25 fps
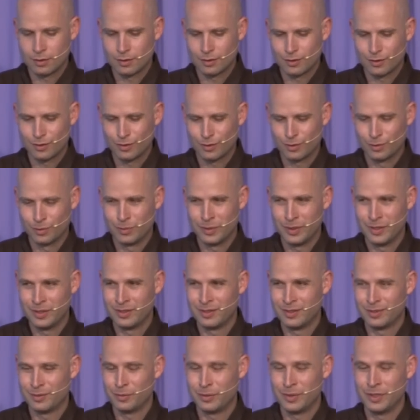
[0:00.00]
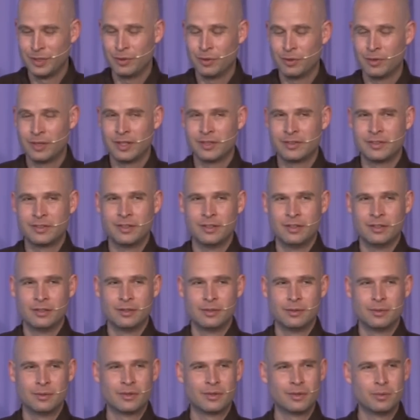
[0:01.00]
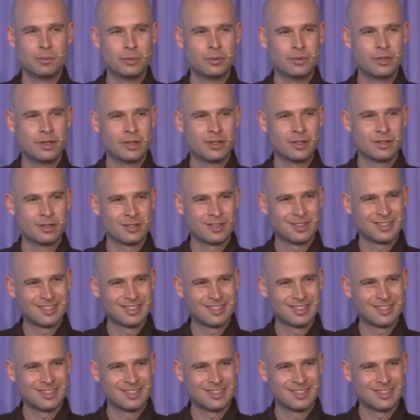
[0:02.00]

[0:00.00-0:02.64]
So we know that the Buddha